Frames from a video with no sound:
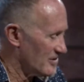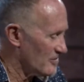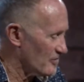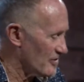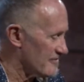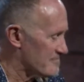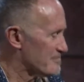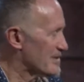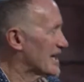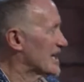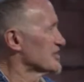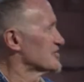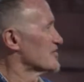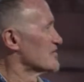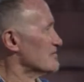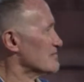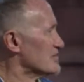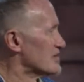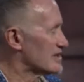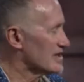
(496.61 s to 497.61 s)
We've passed
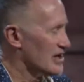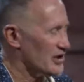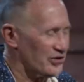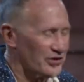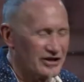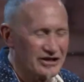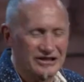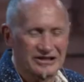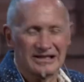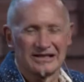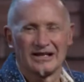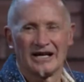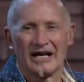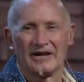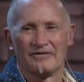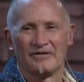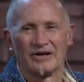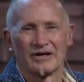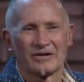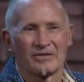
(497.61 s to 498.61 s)
from death into
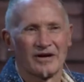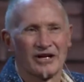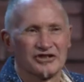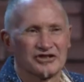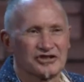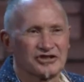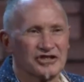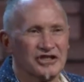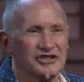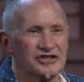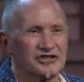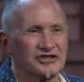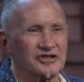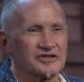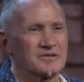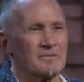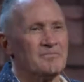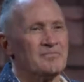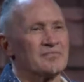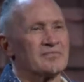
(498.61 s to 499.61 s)
life in Christ
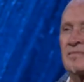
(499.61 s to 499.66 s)
Jesus.